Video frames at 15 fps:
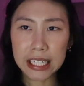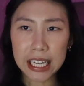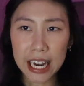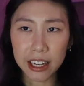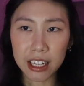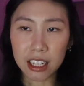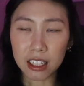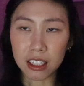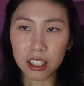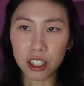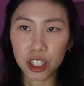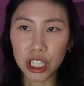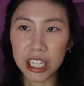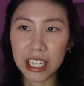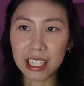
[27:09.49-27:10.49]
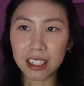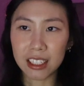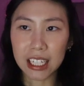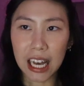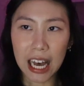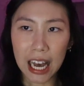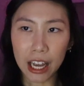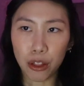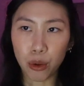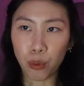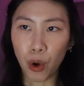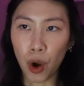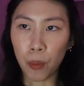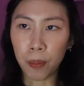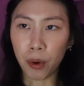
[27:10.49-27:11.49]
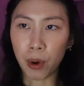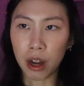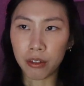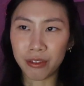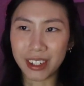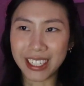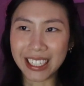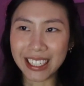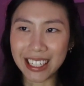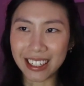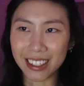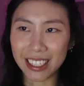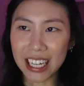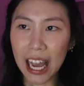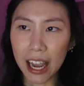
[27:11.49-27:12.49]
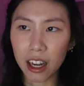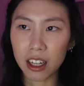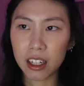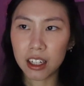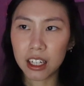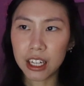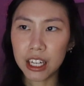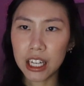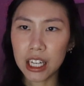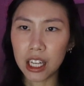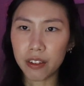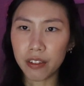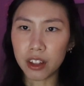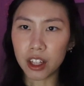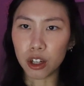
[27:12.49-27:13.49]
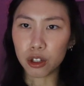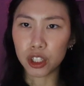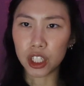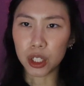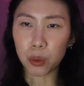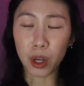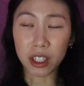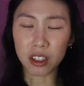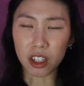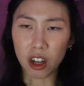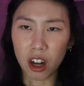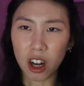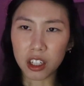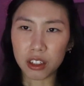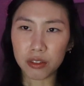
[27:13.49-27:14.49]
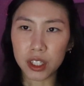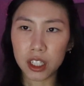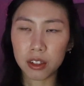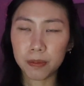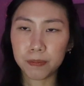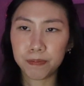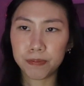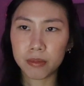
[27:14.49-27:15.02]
Technically, she didn't tie the rope around Fidelia's neck, even though she was the cause of it.